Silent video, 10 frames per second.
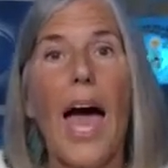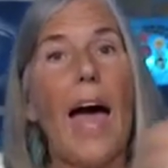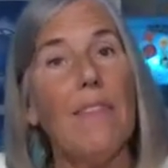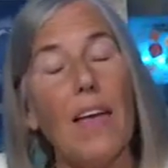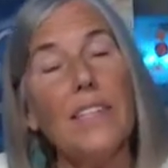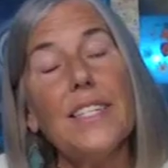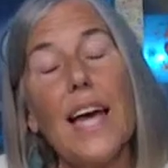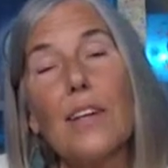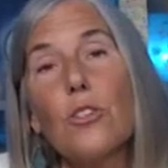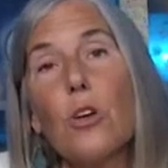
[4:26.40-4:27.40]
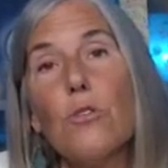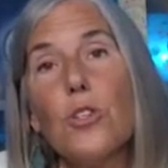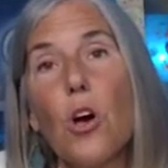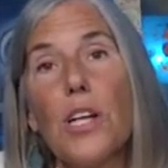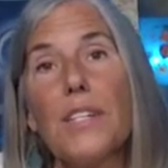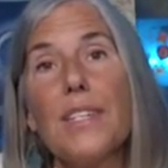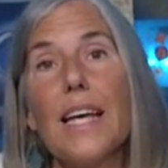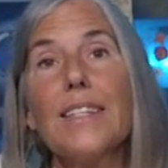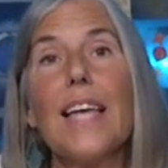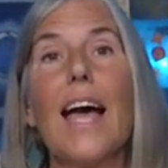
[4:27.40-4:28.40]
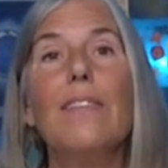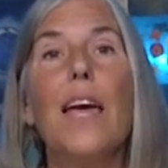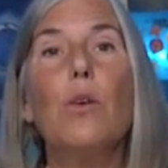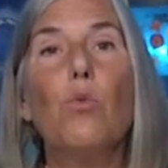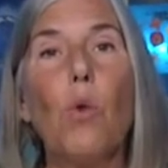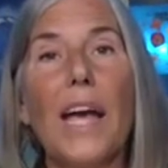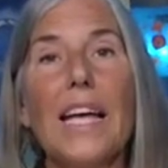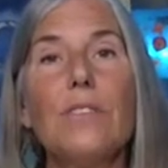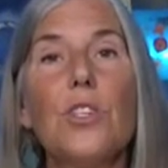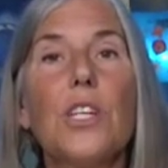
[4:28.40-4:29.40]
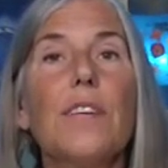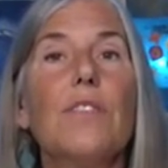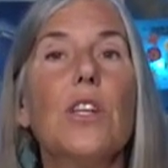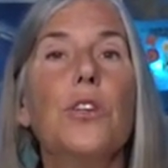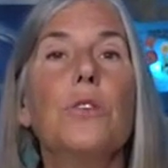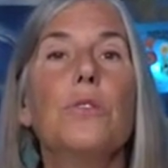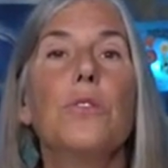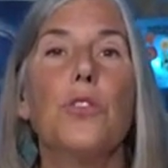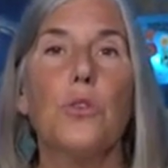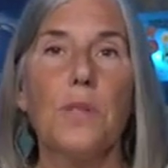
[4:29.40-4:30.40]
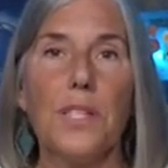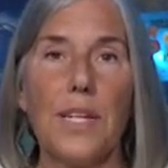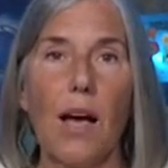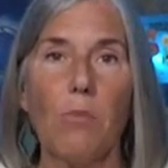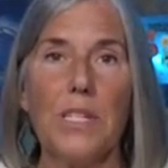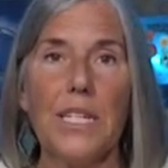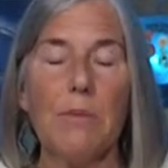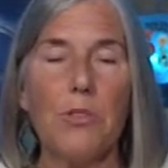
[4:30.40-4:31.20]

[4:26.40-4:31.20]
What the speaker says: And then the text goes on and says, and they ran to give the news to his Talmudim.